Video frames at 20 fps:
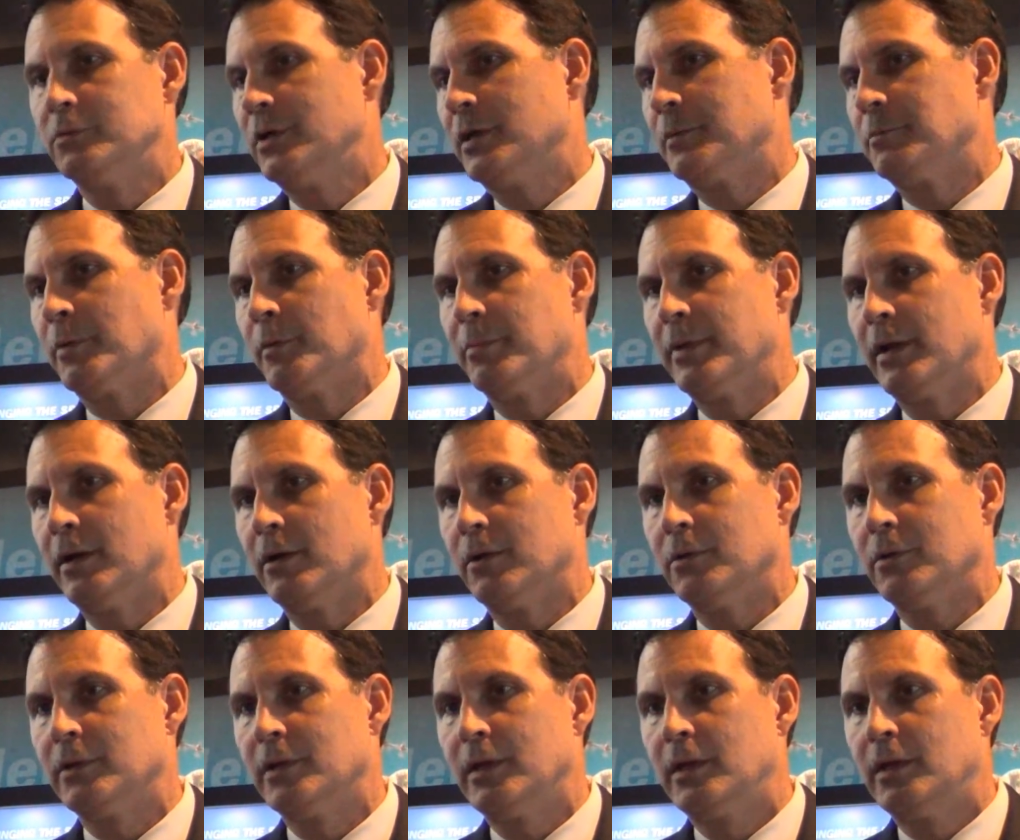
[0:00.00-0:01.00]
really
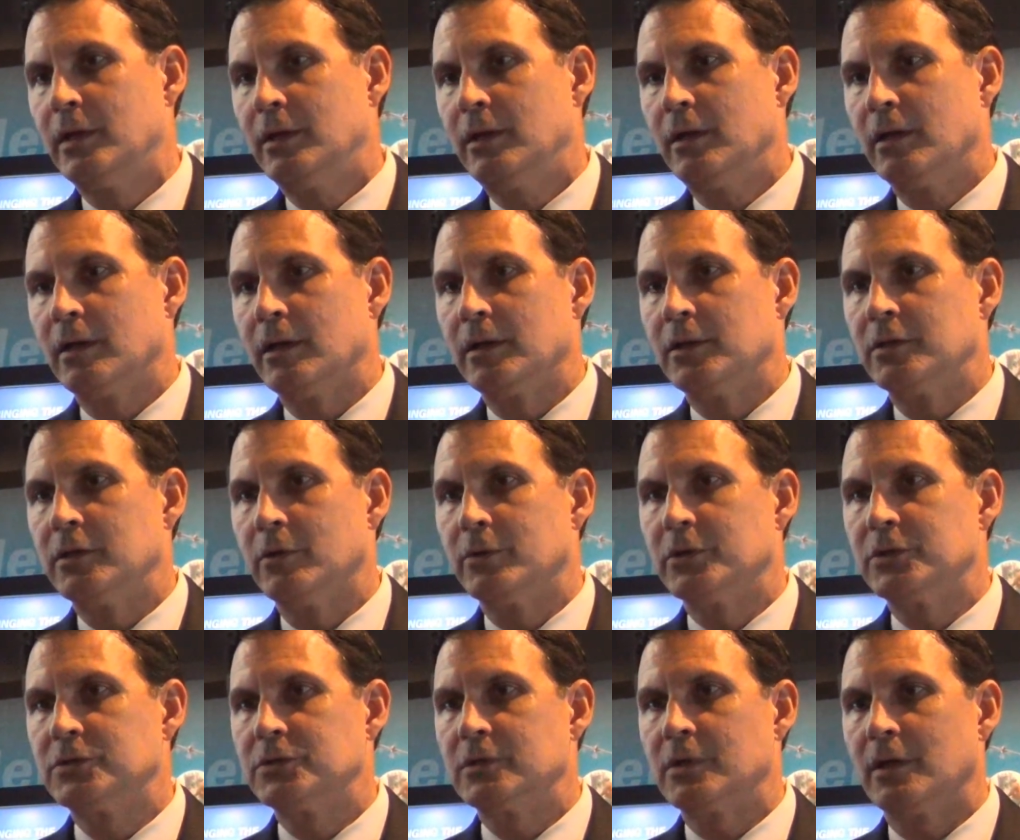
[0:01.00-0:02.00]
propel
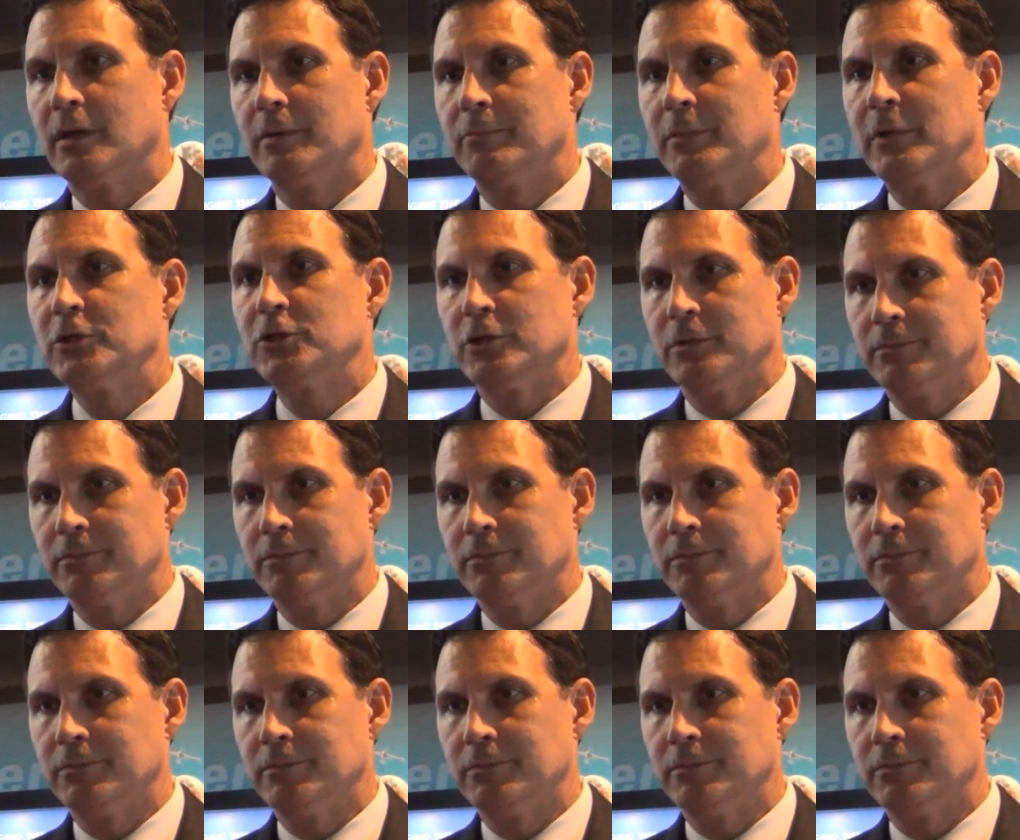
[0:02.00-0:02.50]
NOAA's mission.